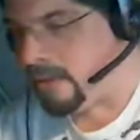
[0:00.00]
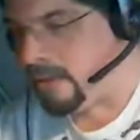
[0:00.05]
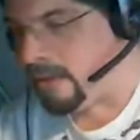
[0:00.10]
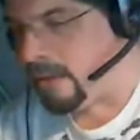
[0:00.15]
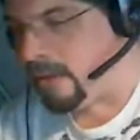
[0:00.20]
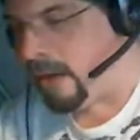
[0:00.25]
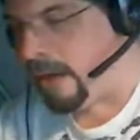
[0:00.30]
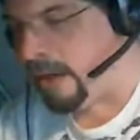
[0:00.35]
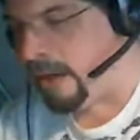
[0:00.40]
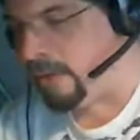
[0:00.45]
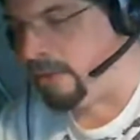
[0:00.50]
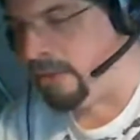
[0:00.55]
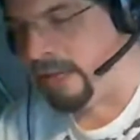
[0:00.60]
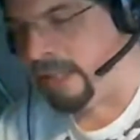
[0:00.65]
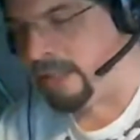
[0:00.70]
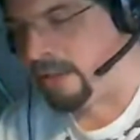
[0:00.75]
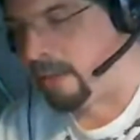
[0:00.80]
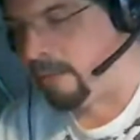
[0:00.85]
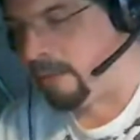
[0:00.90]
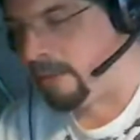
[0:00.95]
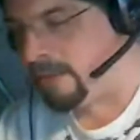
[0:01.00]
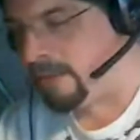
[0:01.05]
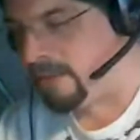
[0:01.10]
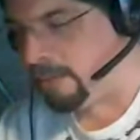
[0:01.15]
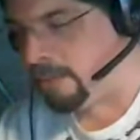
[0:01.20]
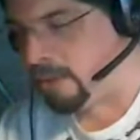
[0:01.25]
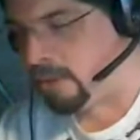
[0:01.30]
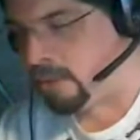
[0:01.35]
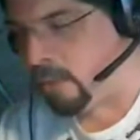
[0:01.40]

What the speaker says: I don't think it doubles up to